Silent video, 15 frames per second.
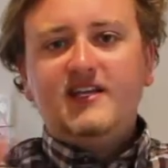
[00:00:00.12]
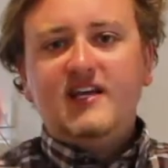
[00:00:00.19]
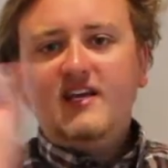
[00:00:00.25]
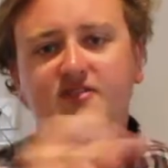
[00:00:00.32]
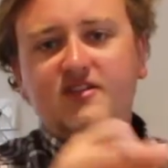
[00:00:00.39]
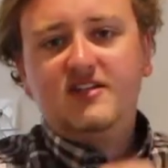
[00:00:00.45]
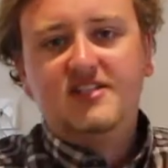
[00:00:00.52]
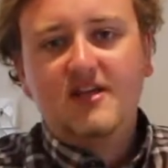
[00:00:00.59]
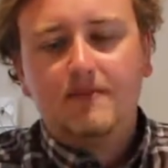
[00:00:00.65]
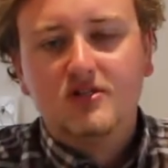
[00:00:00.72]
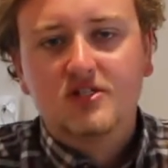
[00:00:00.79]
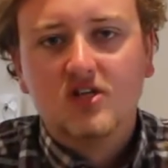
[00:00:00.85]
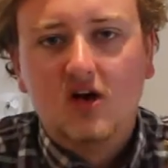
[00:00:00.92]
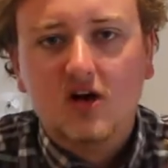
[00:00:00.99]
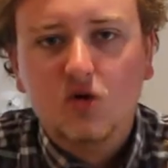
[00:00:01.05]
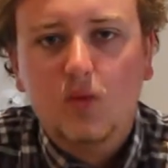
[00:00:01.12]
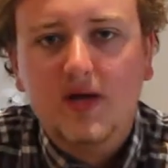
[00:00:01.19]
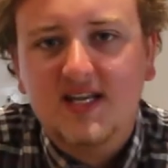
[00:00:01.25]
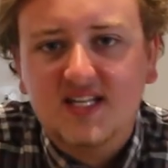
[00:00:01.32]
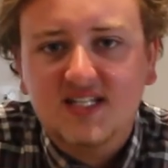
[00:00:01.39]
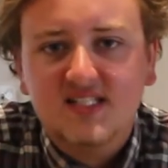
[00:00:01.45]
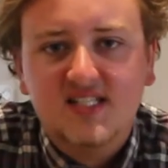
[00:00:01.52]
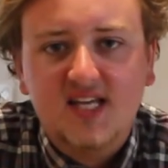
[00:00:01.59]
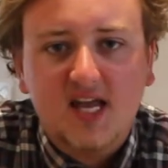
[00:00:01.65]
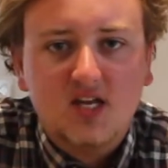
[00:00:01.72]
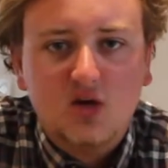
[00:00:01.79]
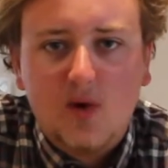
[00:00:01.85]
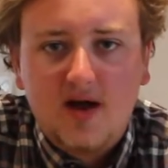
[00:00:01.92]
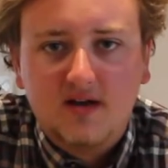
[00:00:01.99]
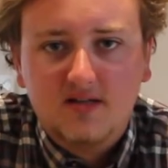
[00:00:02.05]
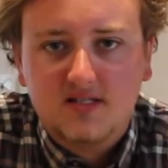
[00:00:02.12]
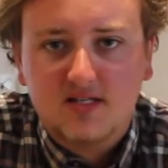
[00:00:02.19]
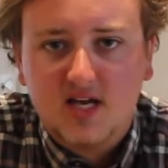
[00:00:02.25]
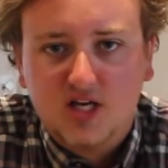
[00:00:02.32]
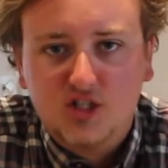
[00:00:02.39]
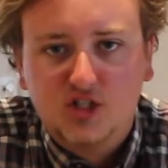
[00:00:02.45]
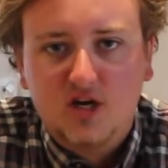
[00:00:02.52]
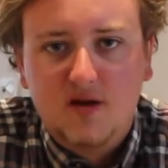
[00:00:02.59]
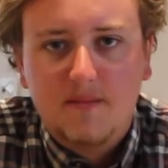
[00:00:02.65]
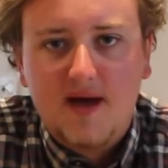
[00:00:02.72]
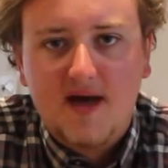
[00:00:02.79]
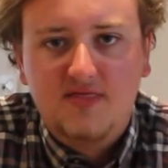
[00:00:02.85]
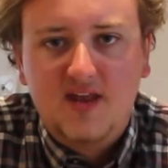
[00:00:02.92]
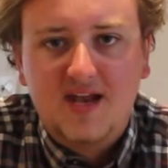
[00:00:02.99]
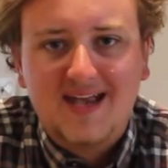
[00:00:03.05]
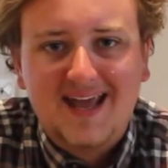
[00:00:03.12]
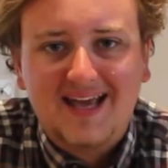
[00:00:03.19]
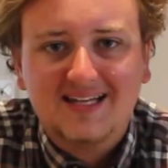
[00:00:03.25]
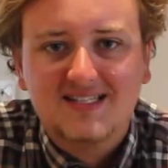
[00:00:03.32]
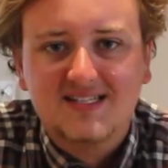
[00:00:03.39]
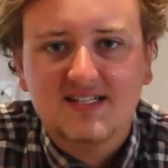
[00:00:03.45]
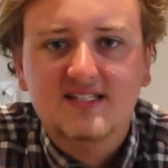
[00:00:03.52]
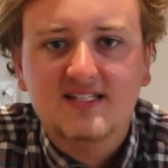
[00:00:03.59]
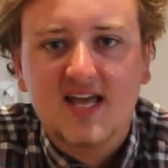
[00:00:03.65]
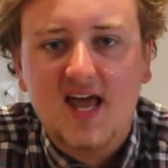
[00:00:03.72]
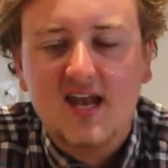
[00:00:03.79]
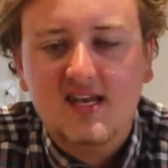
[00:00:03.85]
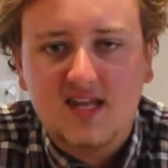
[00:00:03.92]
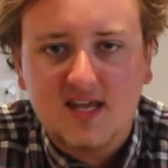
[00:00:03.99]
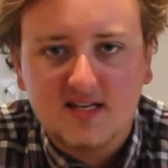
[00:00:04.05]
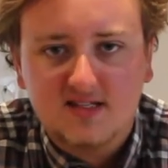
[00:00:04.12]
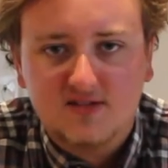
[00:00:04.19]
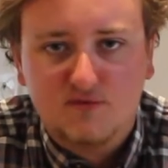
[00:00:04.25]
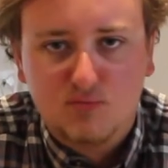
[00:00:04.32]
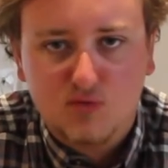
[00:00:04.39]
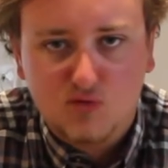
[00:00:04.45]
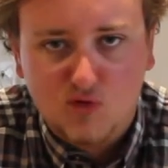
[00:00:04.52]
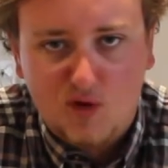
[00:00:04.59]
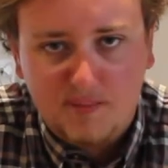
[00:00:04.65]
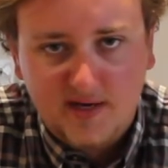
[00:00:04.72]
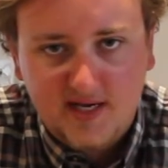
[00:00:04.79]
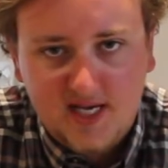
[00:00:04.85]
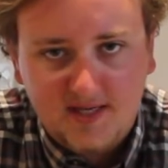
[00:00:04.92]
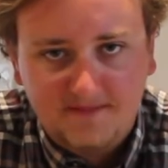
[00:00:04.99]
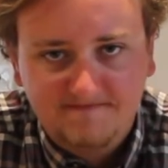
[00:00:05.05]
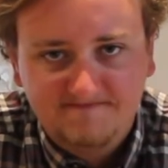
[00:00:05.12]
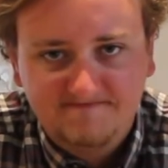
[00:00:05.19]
In this episode, we continue our discussion about the next 10 years of property.